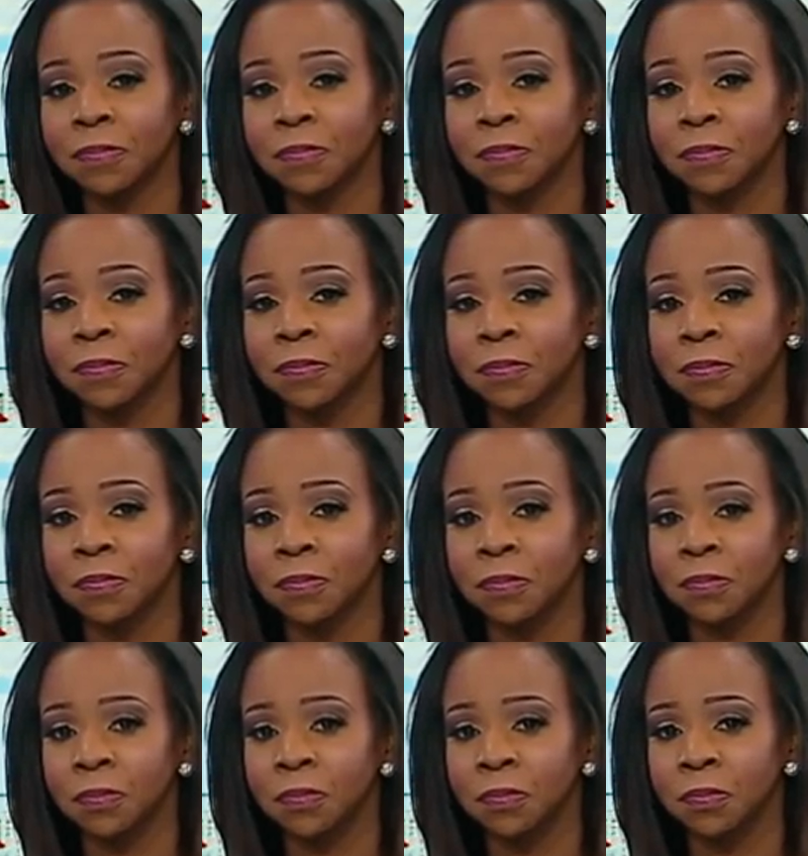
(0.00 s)

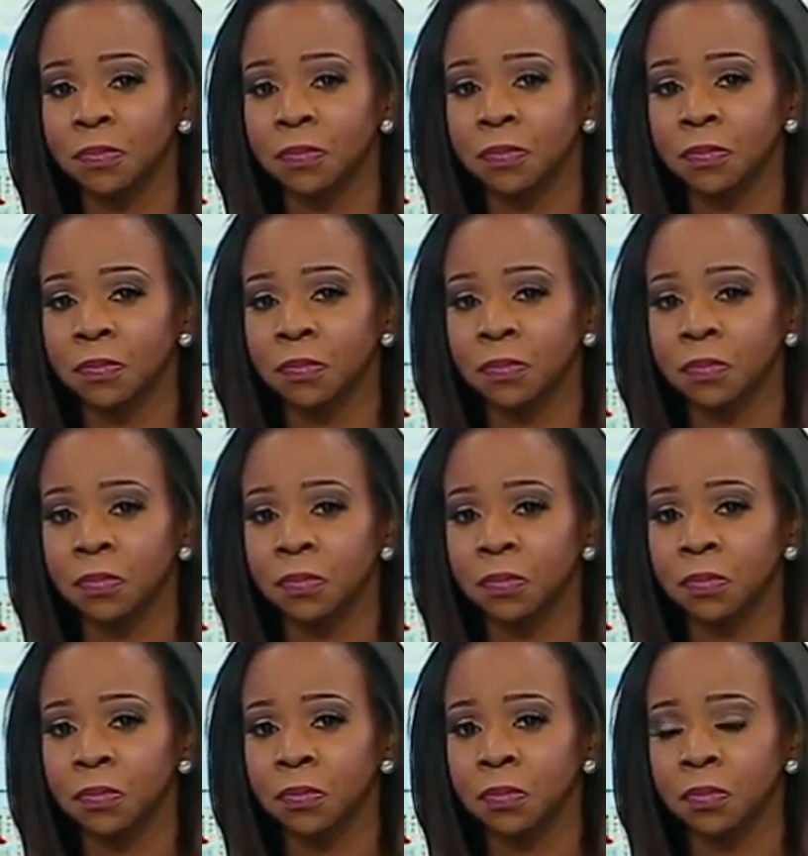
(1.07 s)

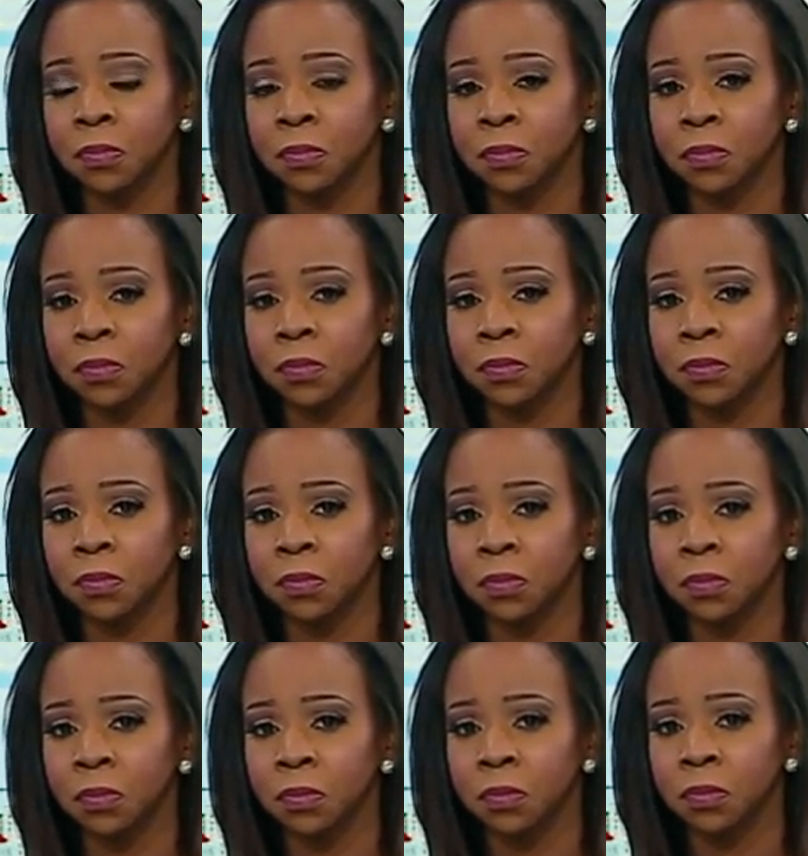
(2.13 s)

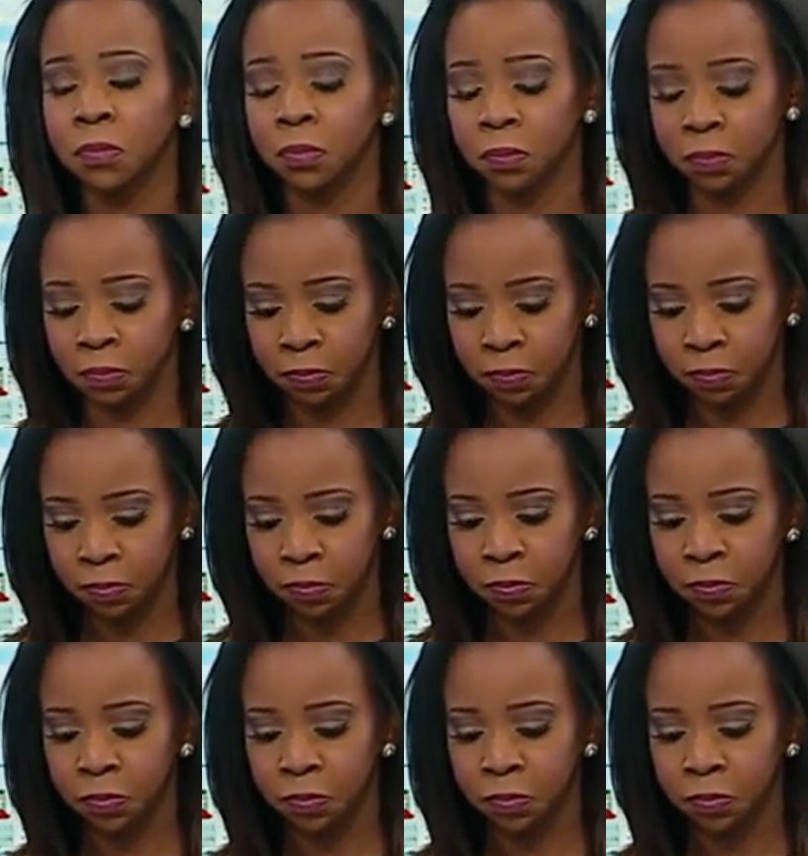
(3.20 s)
The person shown says nothing.